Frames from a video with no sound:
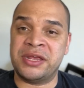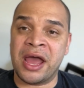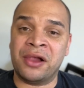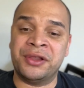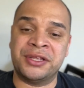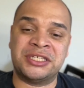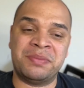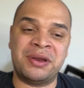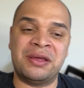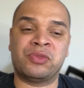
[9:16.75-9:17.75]
yell and
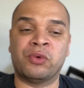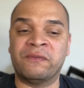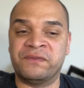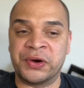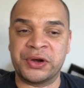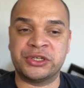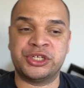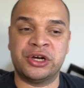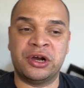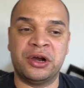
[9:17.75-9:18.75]
intimidate and throw
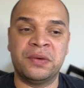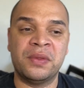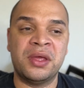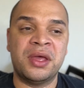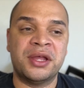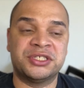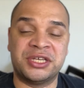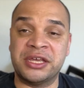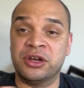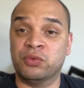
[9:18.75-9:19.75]
furniture to
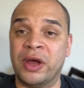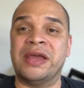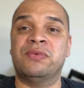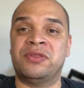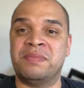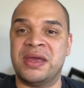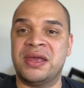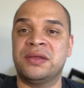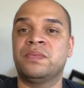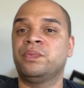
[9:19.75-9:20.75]
get your way with
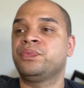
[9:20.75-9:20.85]
me,